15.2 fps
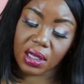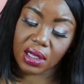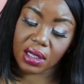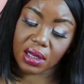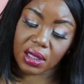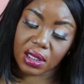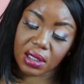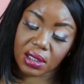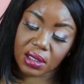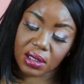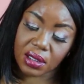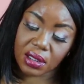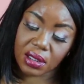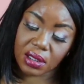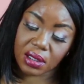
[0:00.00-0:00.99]
And this
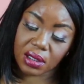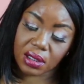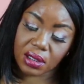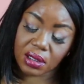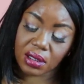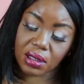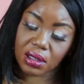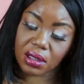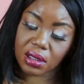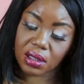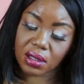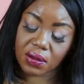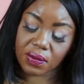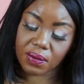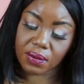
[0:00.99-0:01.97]

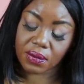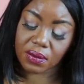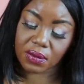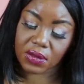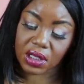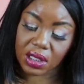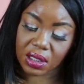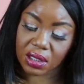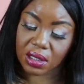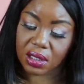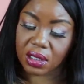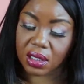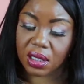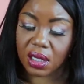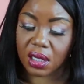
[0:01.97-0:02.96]
is
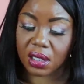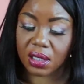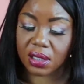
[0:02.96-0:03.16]
yeah,